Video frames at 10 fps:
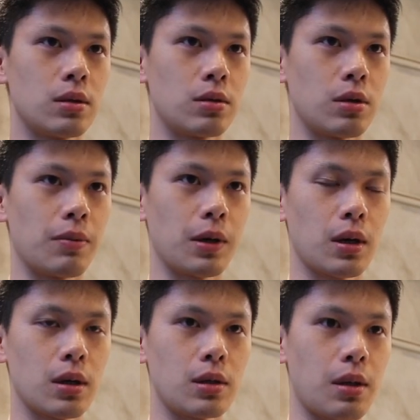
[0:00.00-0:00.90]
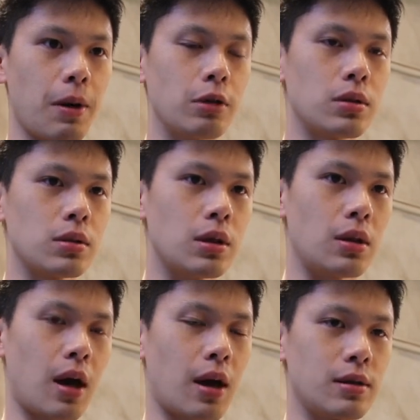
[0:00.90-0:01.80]
So because the Baozhong tea
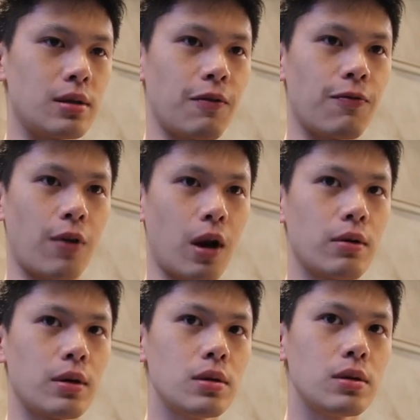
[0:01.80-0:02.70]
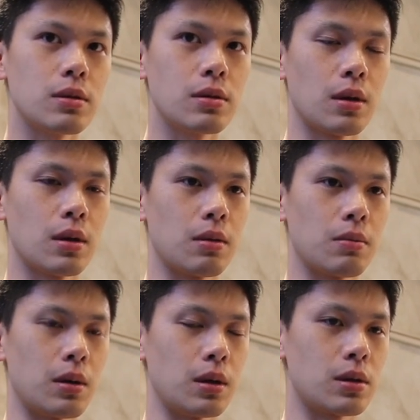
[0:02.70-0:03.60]
that has the fragrance,
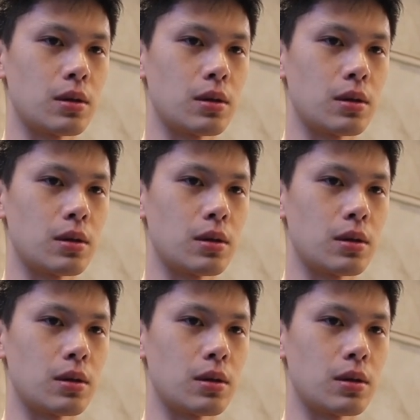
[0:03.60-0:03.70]
but it